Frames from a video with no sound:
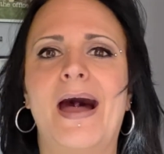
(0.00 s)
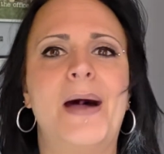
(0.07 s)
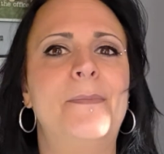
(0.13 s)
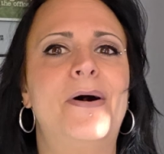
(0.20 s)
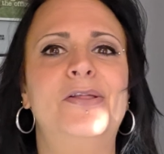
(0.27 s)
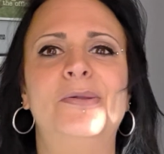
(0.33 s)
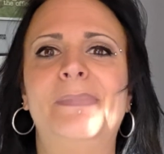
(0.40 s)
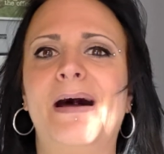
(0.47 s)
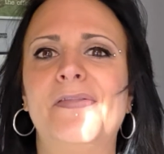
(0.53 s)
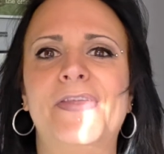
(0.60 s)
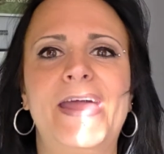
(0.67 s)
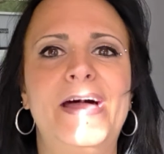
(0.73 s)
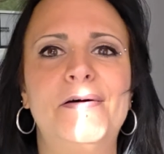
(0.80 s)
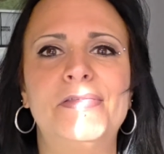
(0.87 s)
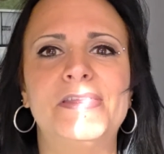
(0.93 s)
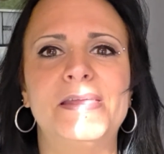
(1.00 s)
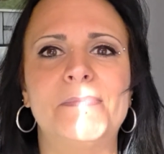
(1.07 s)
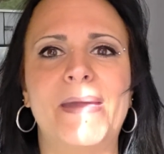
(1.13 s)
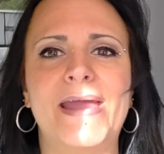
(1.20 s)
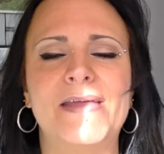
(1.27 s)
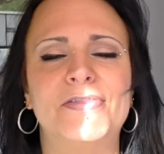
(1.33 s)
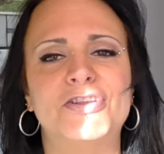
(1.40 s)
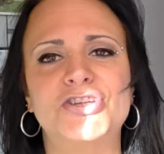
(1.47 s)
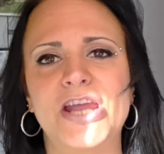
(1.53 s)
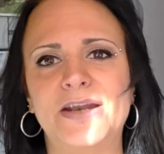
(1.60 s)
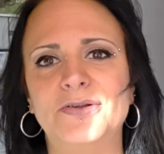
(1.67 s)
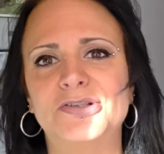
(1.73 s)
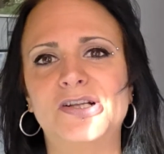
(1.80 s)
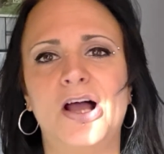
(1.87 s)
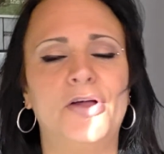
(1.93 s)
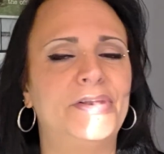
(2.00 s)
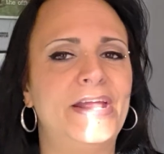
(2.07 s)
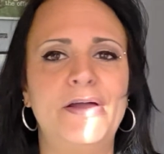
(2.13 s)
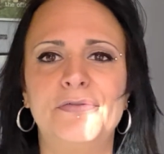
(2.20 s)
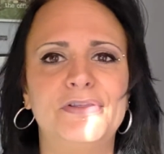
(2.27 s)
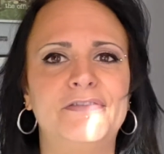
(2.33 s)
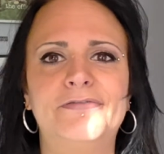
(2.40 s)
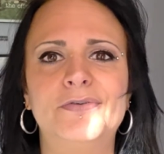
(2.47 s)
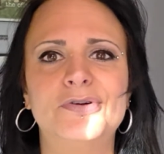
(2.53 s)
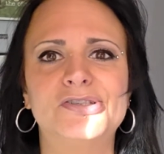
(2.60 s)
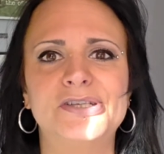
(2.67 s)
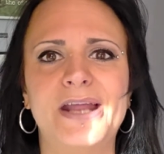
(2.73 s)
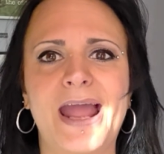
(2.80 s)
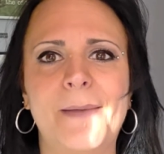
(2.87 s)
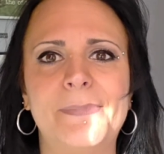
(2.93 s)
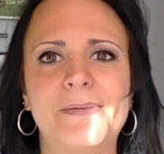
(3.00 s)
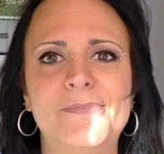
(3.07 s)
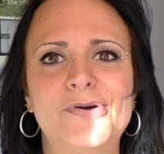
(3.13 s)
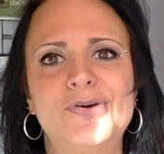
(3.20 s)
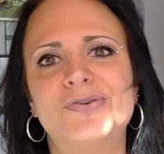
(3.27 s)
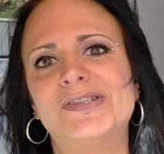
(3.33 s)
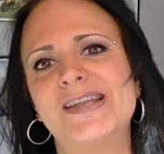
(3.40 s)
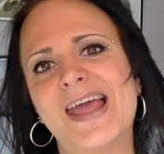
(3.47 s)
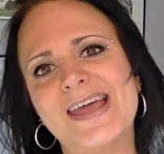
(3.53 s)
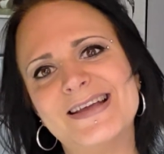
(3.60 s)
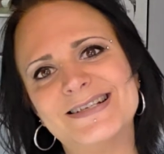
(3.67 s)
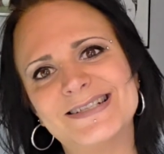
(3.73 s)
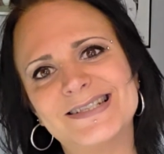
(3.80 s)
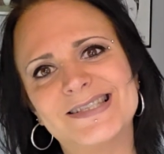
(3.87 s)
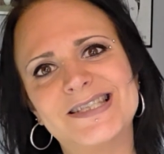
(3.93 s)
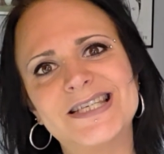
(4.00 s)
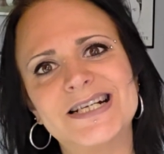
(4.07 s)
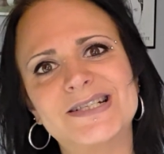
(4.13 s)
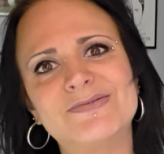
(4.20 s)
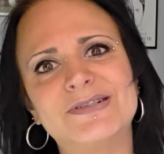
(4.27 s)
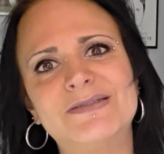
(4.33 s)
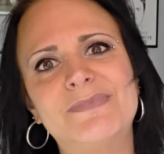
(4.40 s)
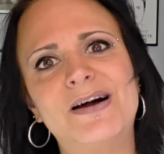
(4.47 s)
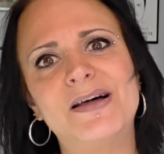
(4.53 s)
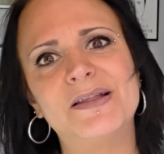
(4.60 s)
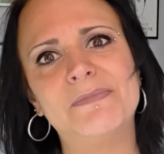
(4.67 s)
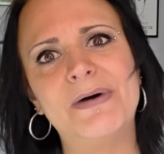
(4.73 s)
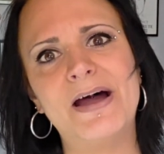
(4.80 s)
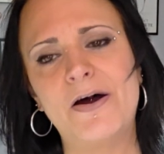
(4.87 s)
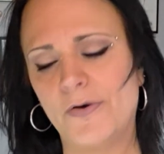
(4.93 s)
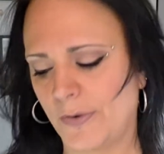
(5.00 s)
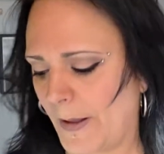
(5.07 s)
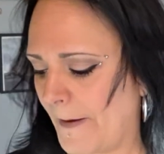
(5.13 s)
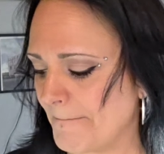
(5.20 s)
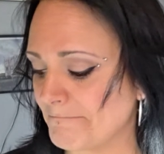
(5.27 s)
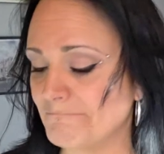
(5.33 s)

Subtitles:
I'm all about the healthy, man. The channel's called Healthy Foods and Happy Moods. That's what I'm all about.